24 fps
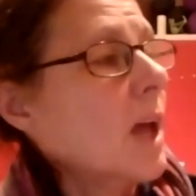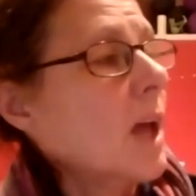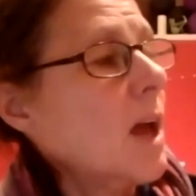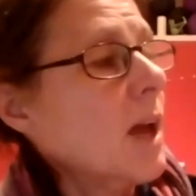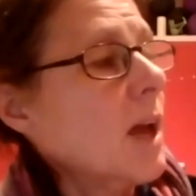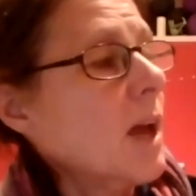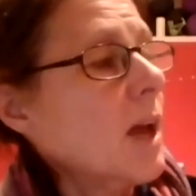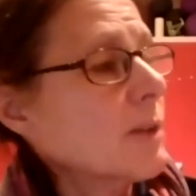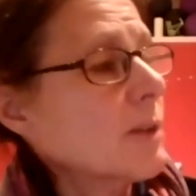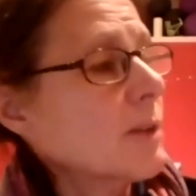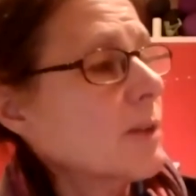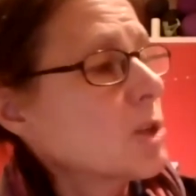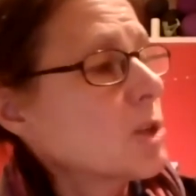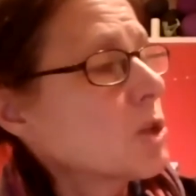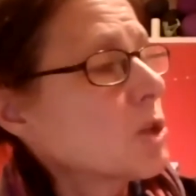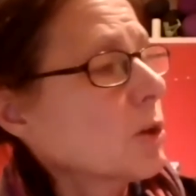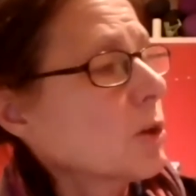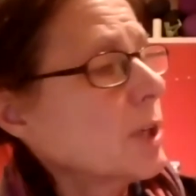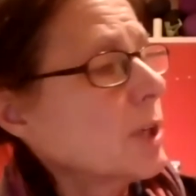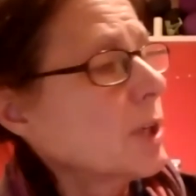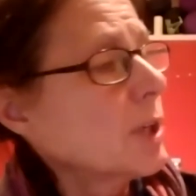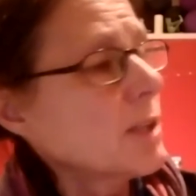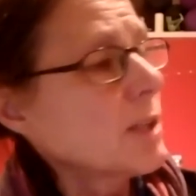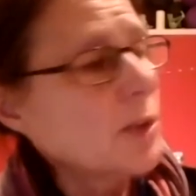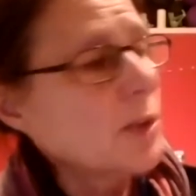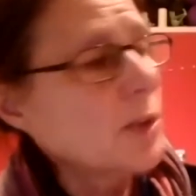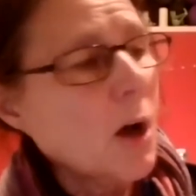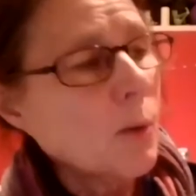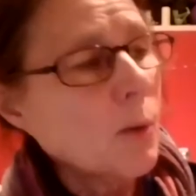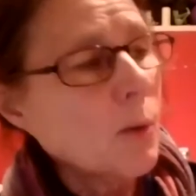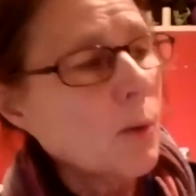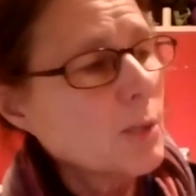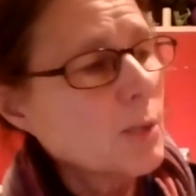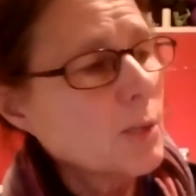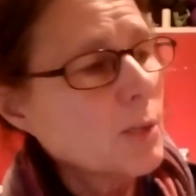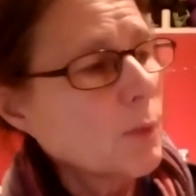And the journey is
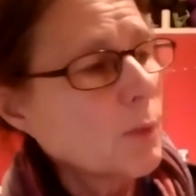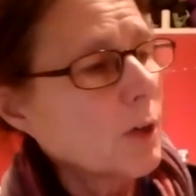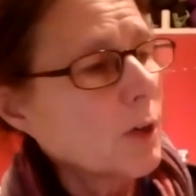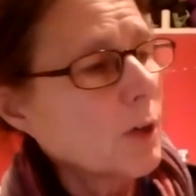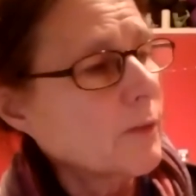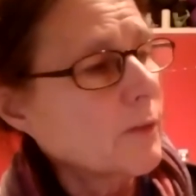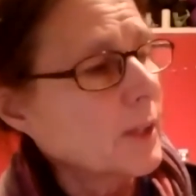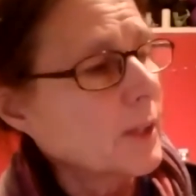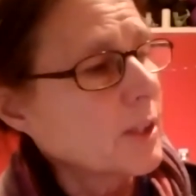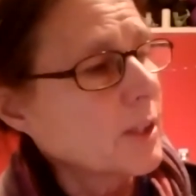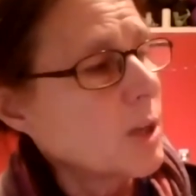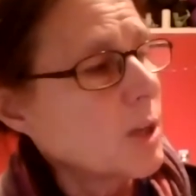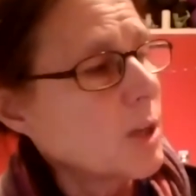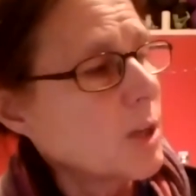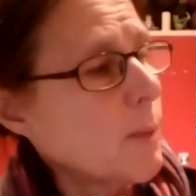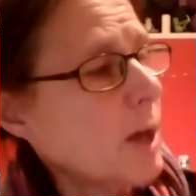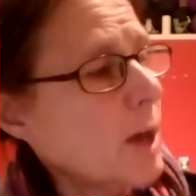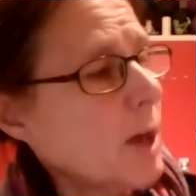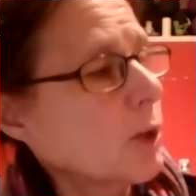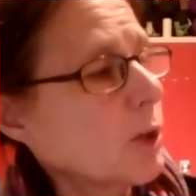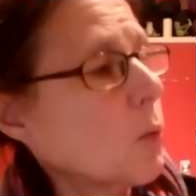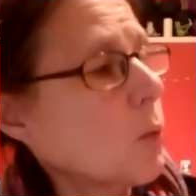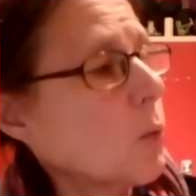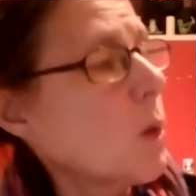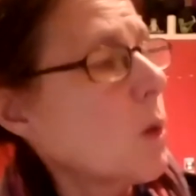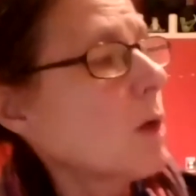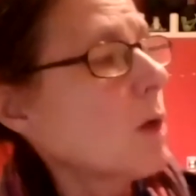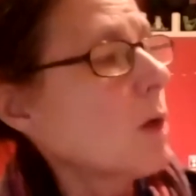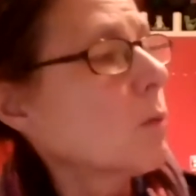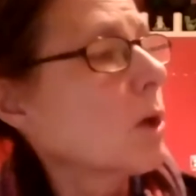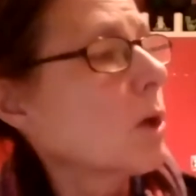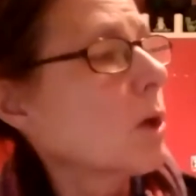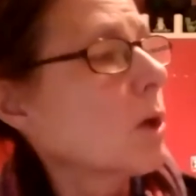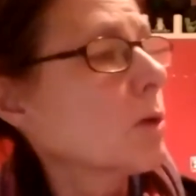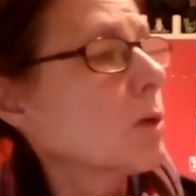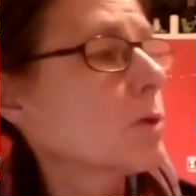always perfect, no matter what
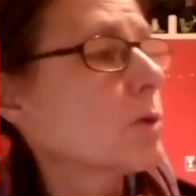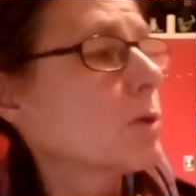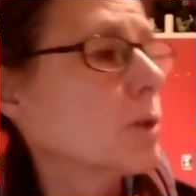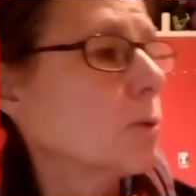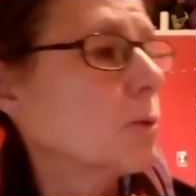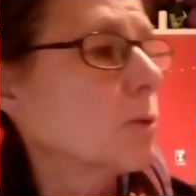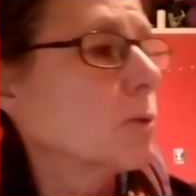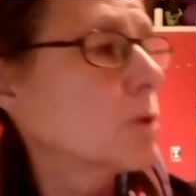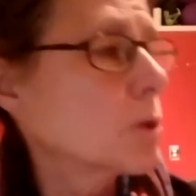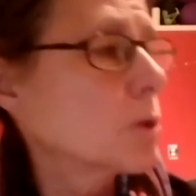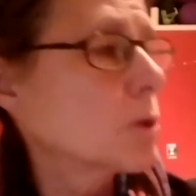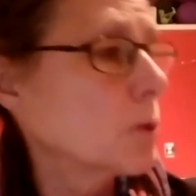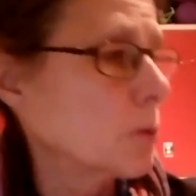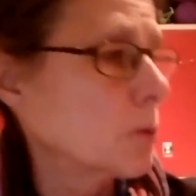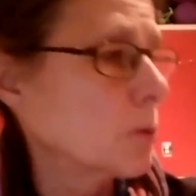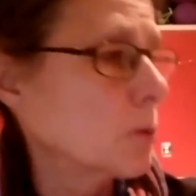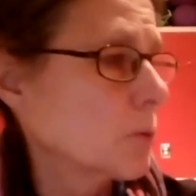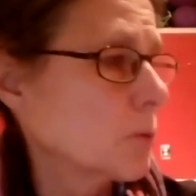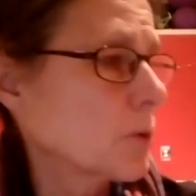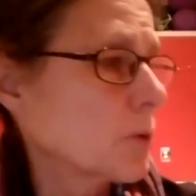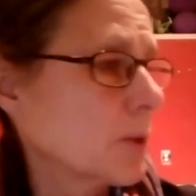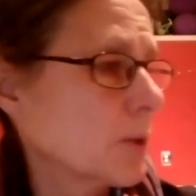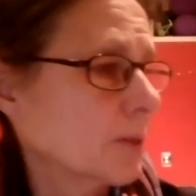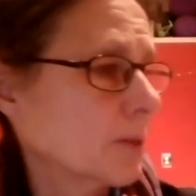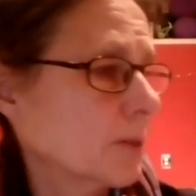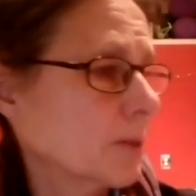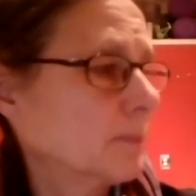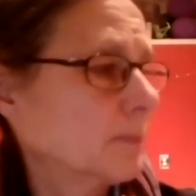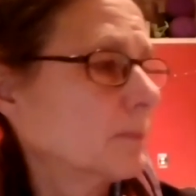roads you choose.